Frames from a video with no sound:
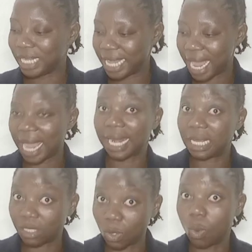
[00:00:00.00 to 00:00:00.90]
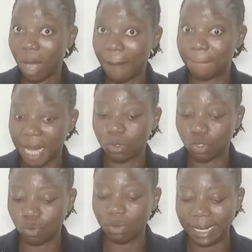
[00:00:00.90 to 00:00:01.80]
Yeah, let's go
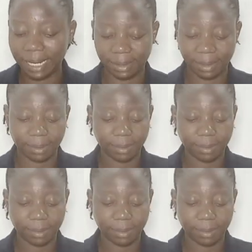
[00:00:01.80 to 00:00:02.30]
about doing it.